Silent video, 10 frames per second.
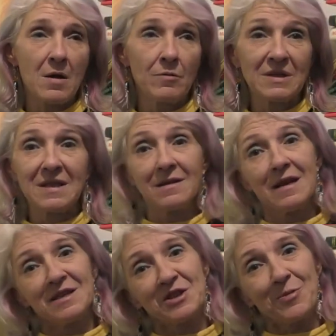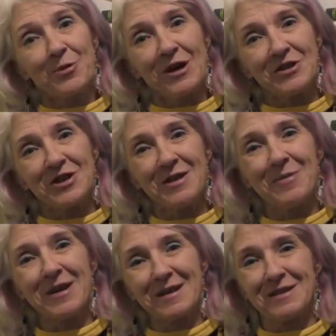We see less depression
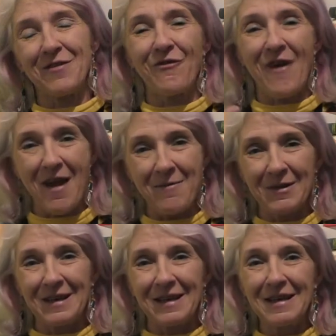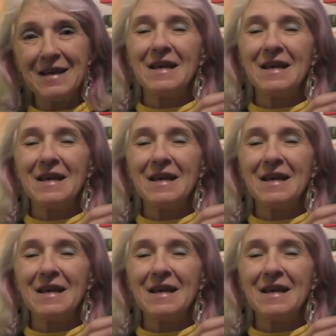because the family